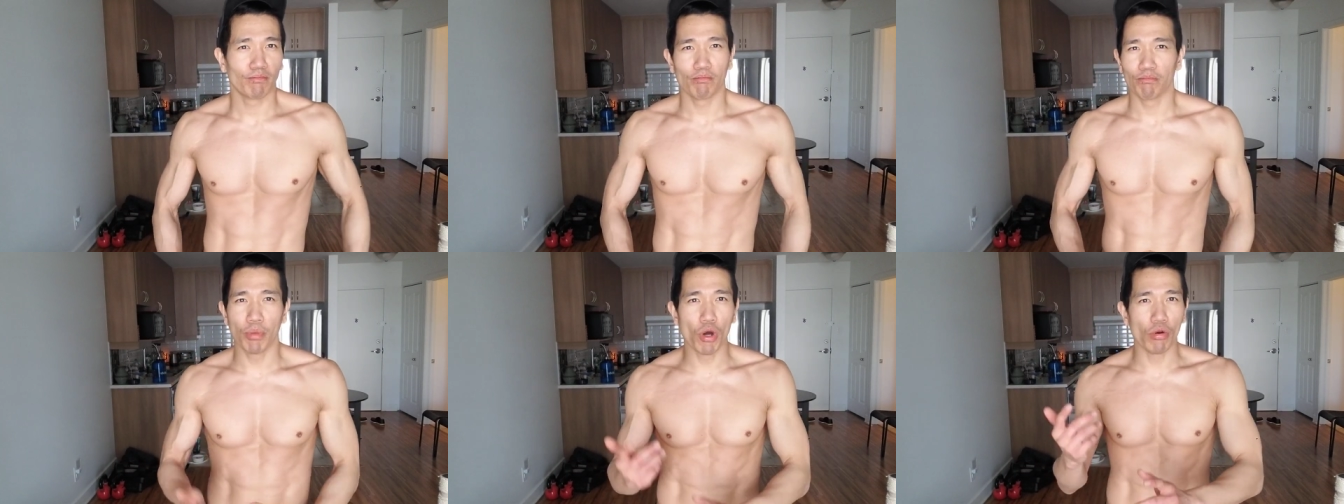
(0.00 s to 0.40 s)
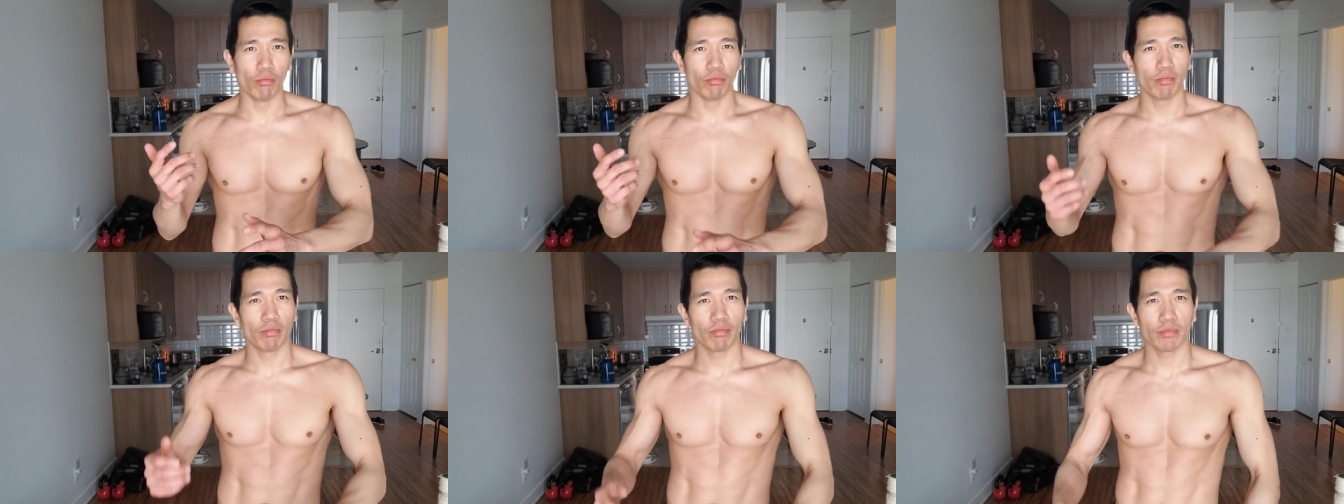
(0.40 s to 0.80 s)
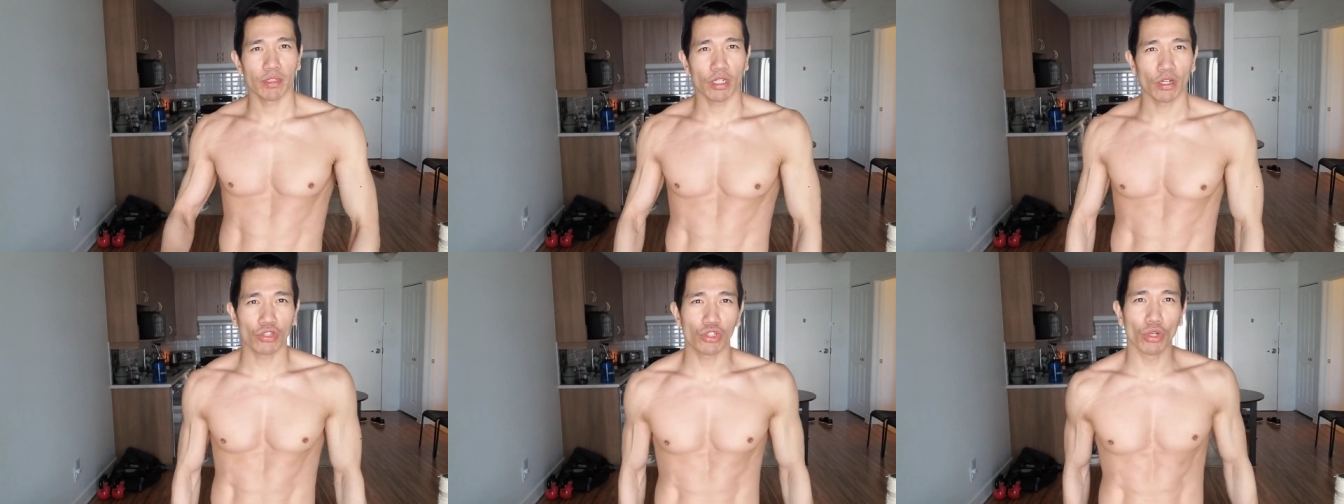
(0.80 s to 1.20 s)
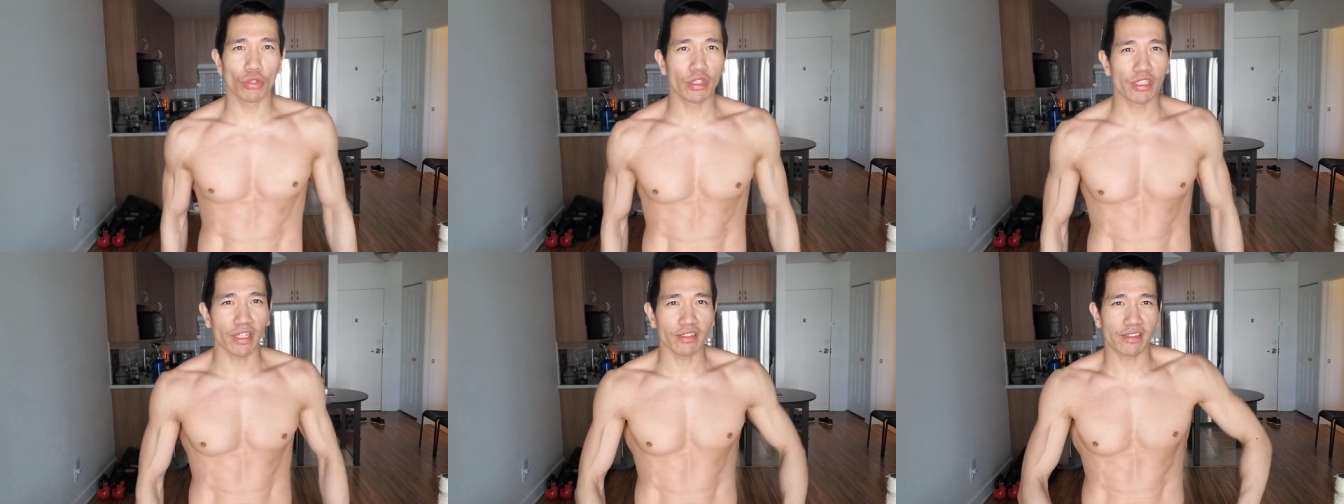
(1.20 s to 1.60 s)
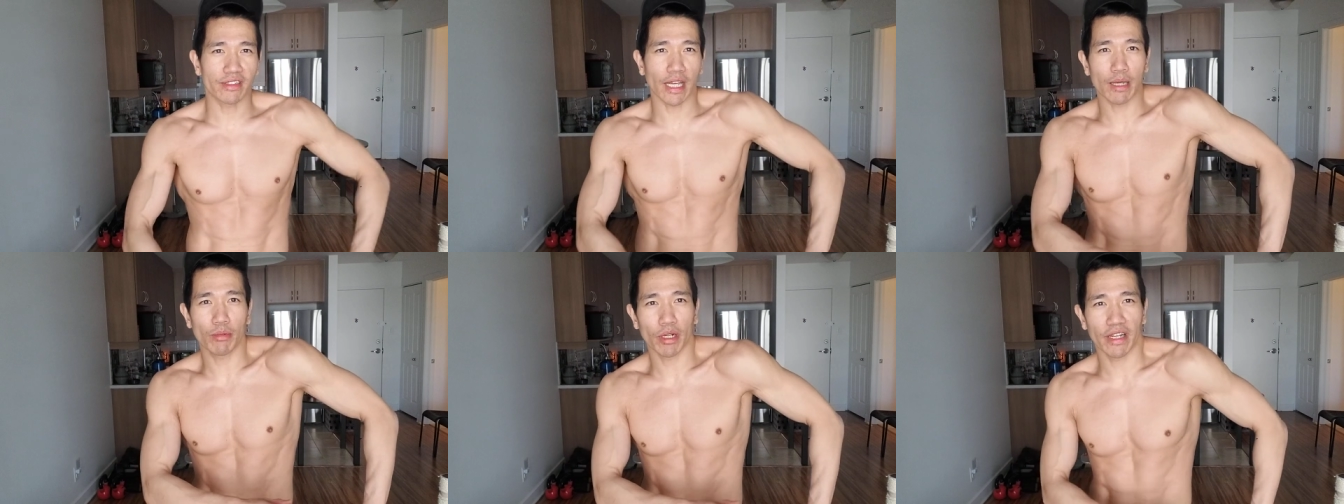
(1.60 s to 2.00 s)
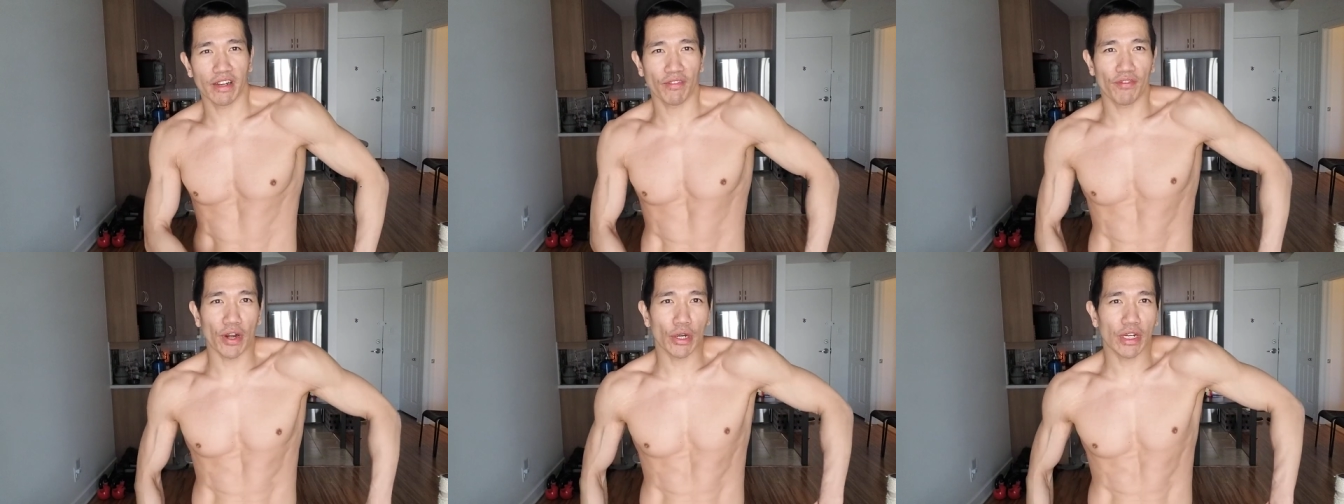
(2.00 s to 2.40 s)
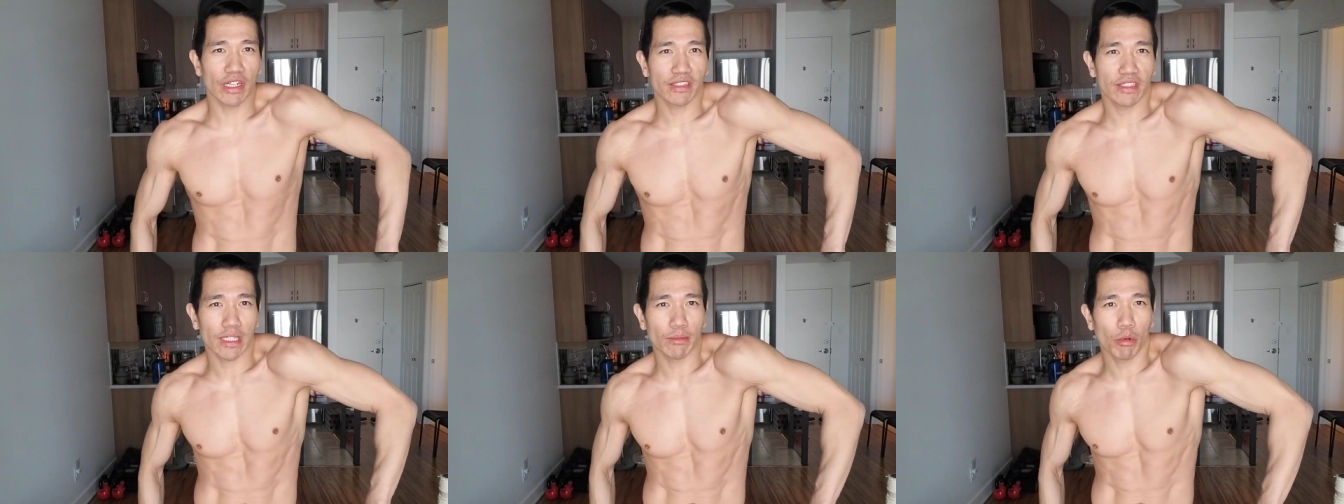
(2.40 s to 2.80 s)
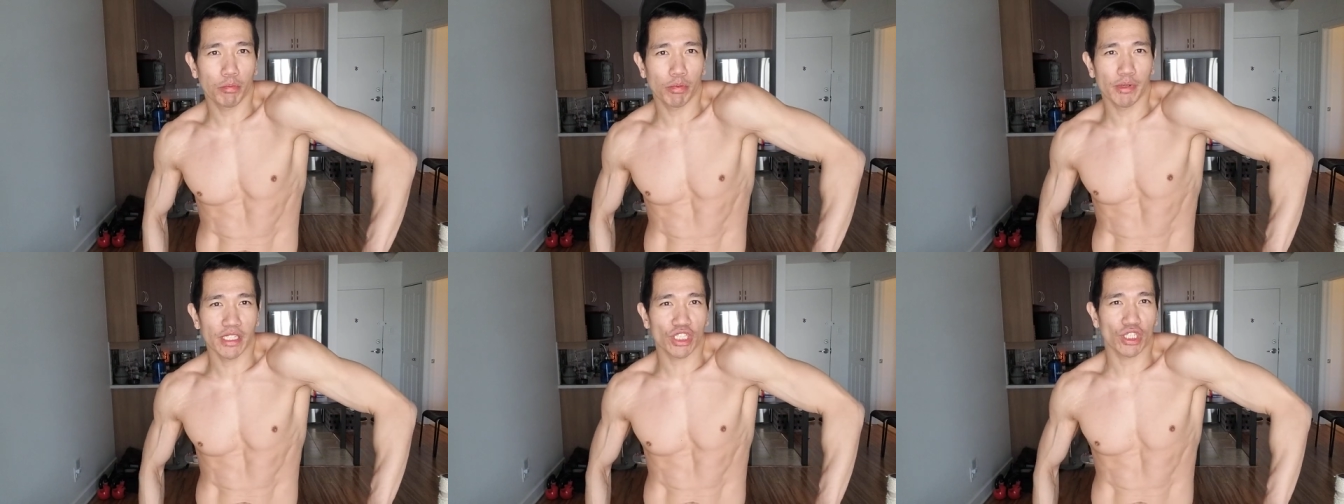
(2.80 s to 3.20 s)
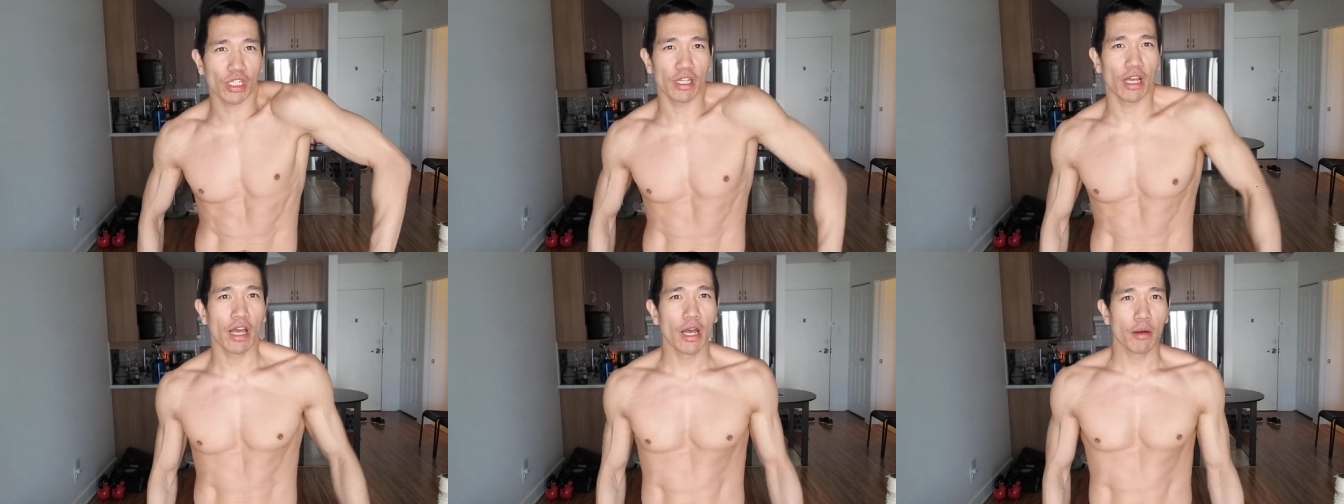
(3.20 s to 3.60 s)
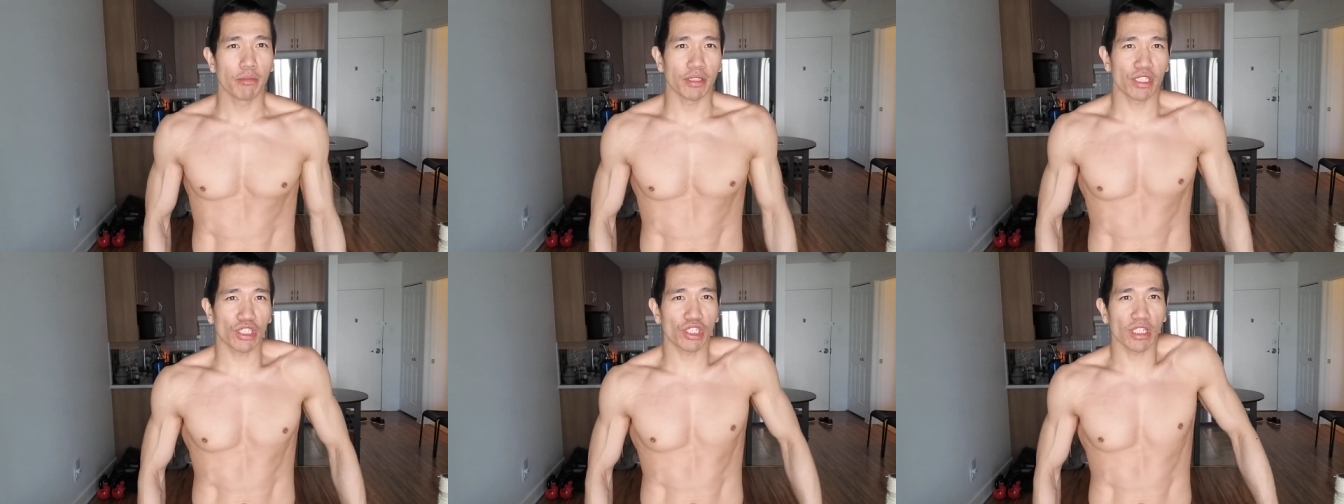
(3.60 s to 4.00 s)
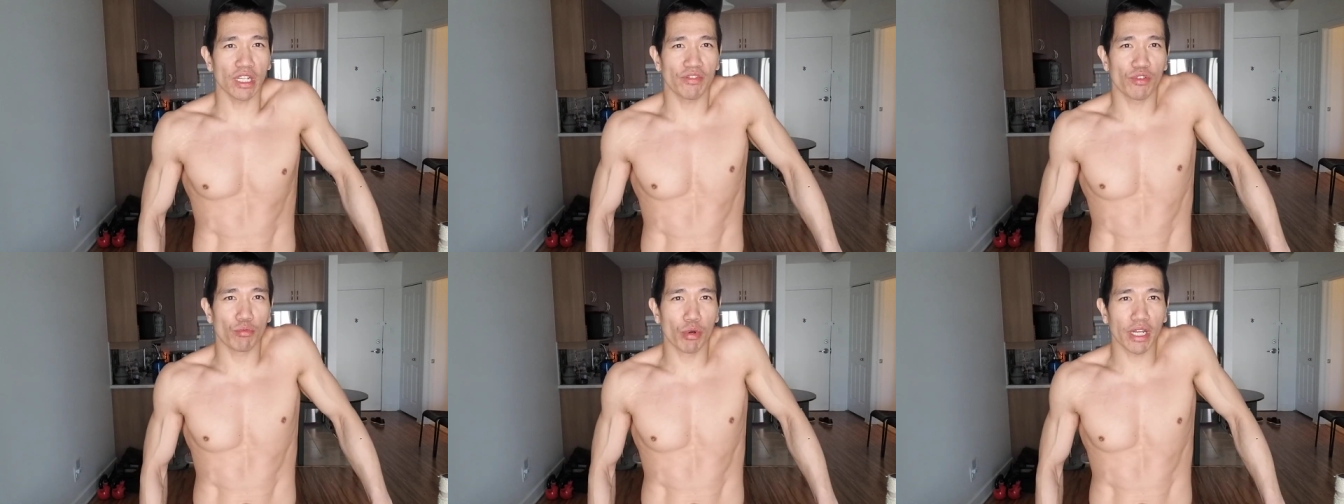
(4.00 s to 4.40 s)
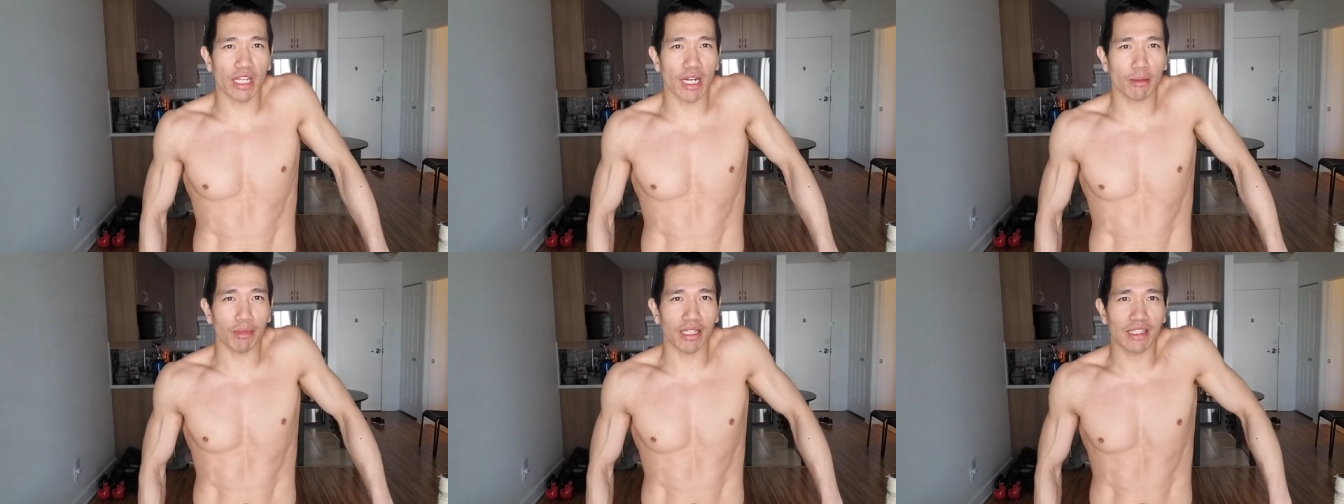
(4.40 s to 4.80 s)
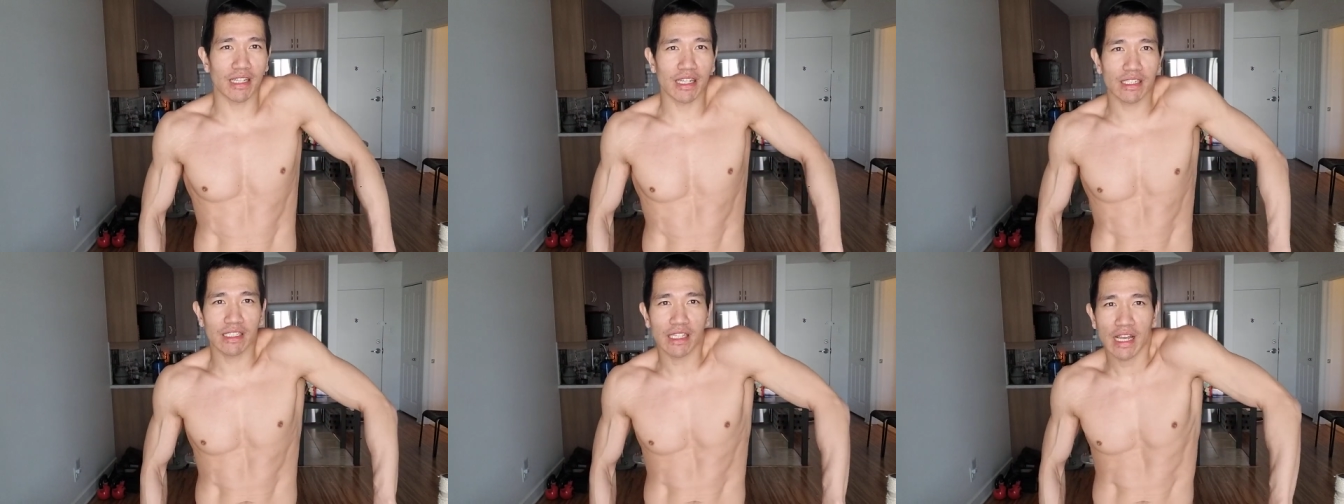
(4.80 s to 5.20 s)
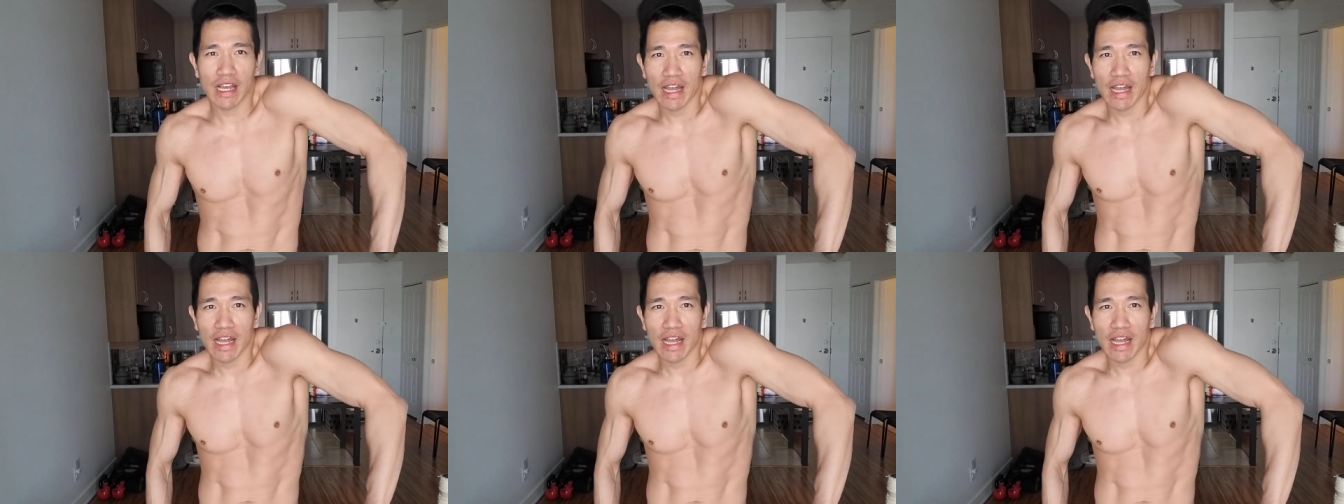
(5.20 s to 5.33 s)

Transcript: Boom. You know, shoulders unstable in a very unstable position position, if you bring it up like this